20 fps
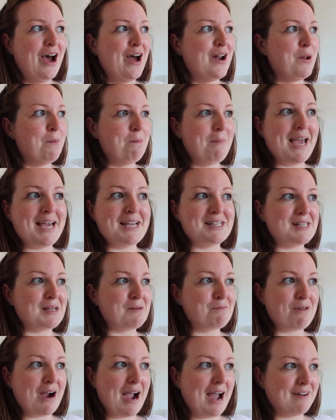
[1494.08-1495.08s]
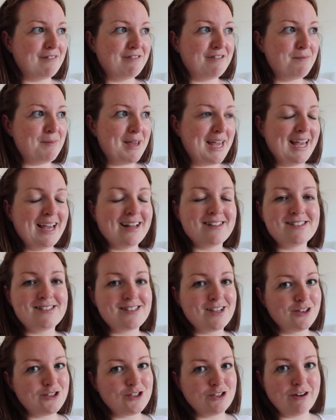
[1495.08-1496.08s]
an amazing brand for me and
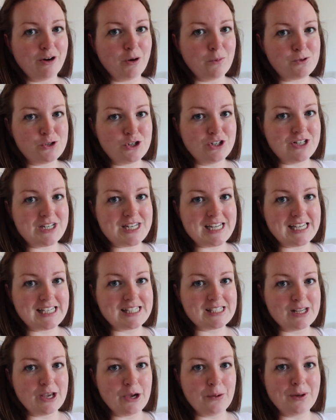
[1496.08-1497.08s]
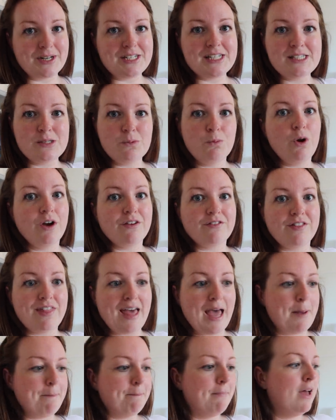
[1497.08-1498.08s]
such a great opportunity so I did some work for
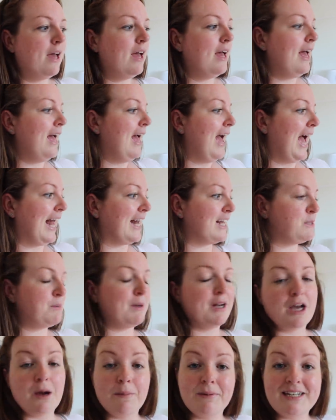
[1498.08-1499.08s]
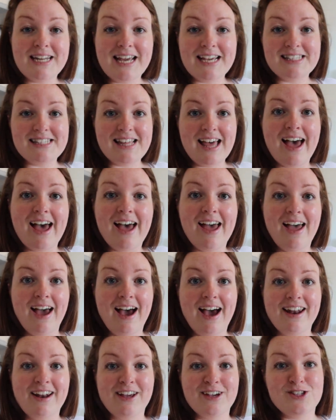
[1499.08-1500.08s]
them and I spent a couple of days
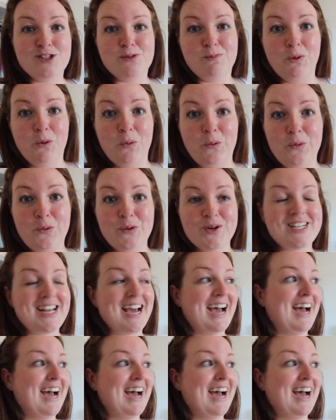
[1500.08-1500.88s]
there and I explored